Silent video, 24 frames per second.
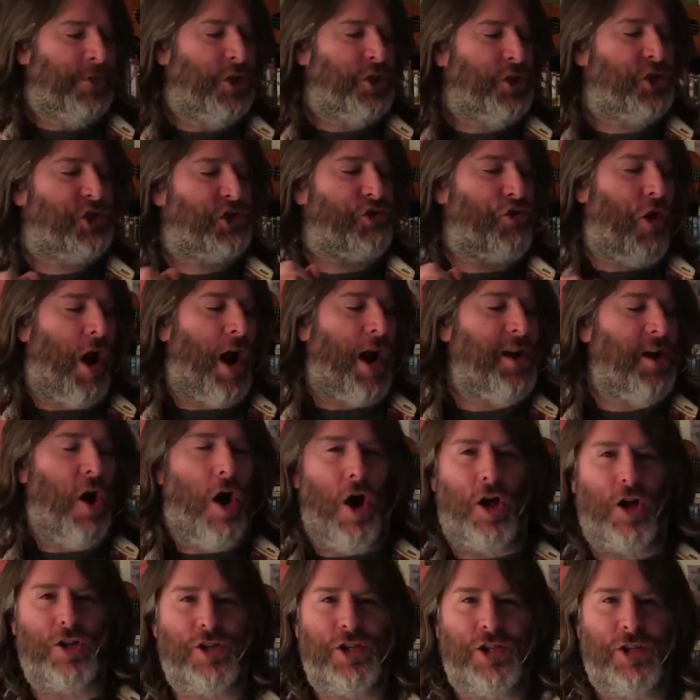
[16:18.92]
Try
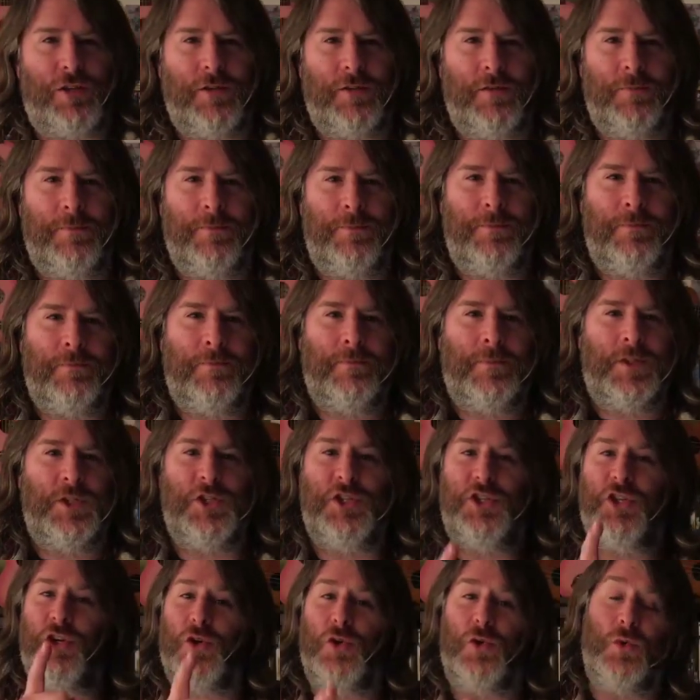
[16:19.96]
not.
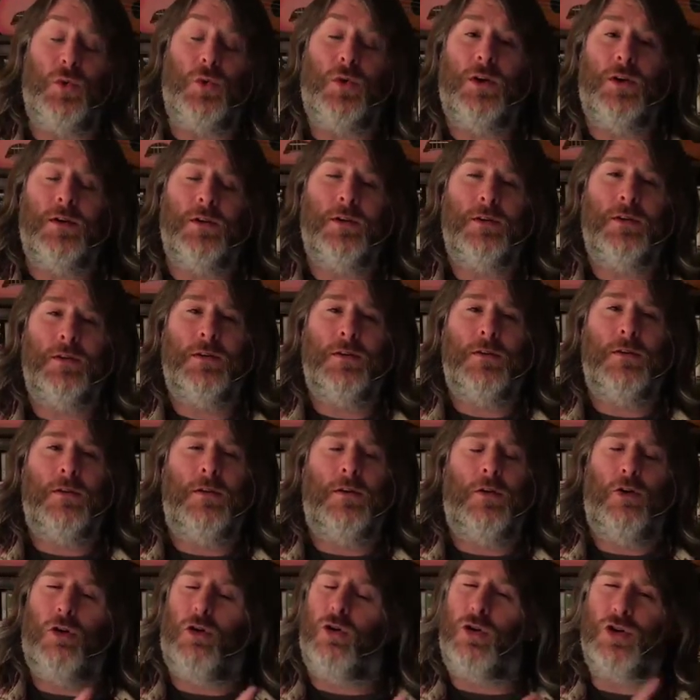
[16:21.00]
Do
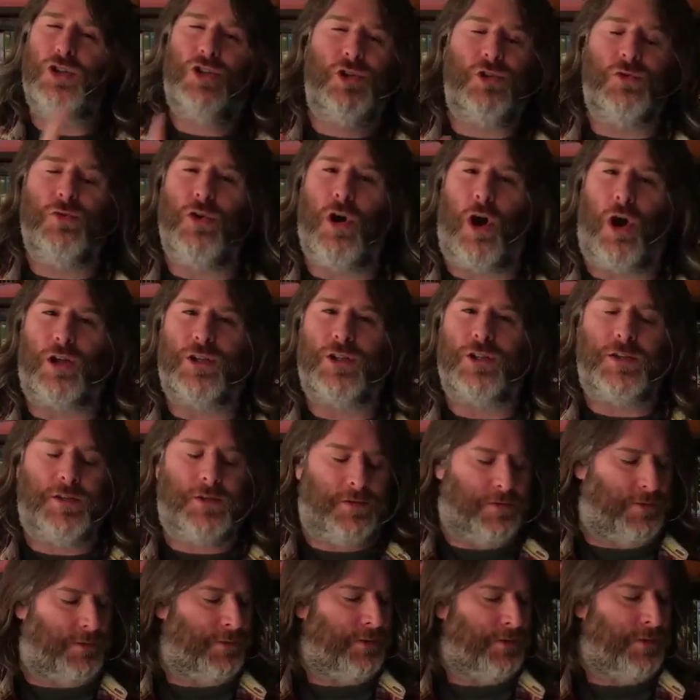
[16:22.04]
or do not.
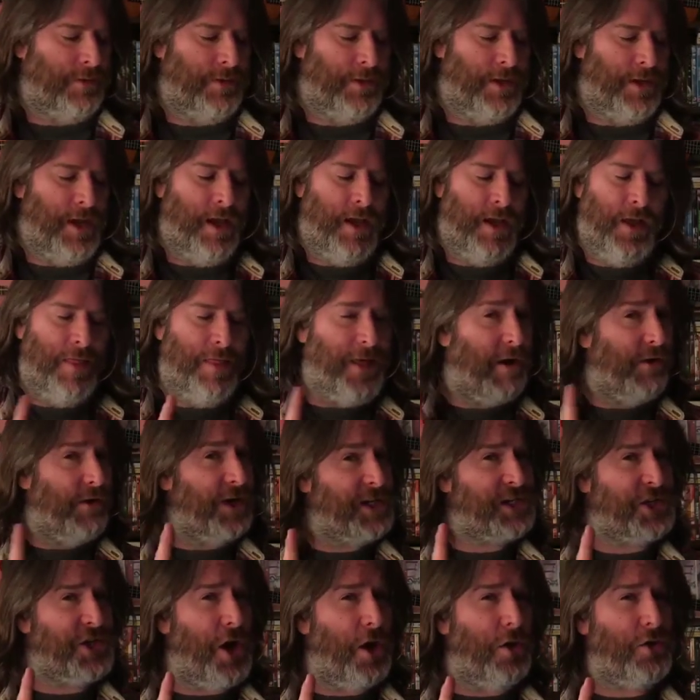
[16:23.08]
There
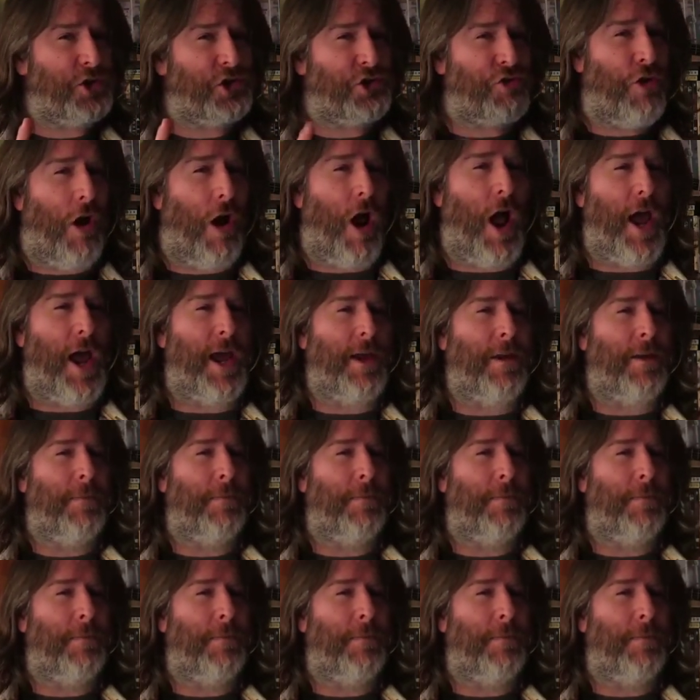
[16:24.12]
is no try.